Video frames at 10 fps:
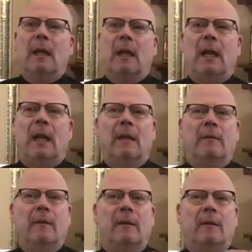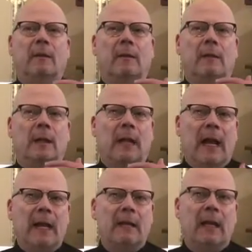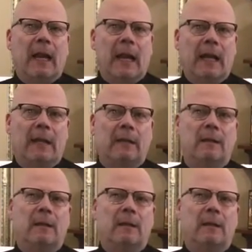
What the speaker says: And the guideline